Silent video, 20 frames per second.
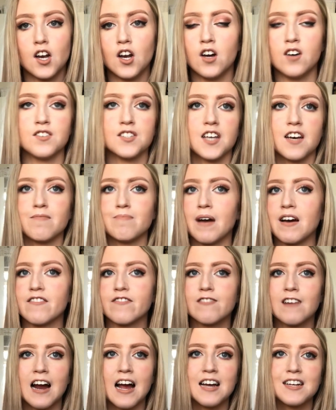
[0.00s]
loads of my
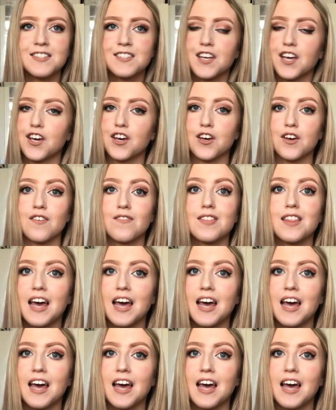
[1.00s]
friends who